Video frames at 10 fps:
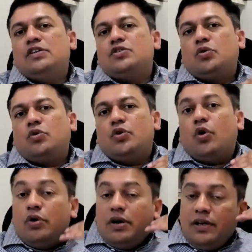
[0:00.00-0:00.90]
So
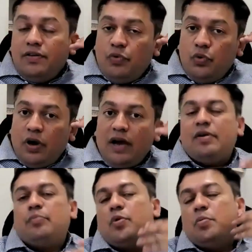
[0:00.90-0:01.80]
don't, if you
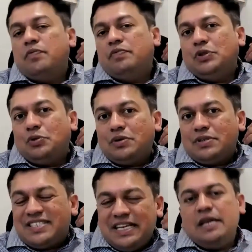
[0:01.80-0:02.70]
have a problem with
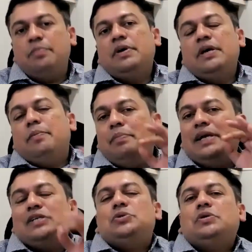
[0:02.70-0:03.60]
your sleep,
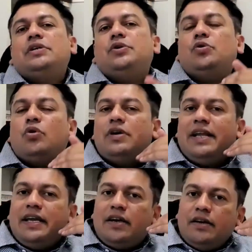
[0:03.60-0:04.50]
make sure you don't
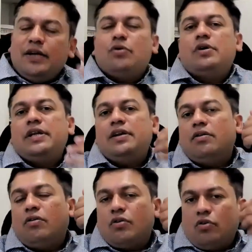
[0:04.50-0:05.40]
take
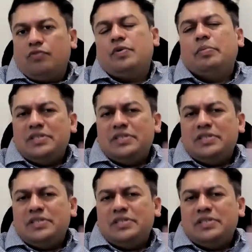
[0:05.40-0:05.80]
nicotine or coffee.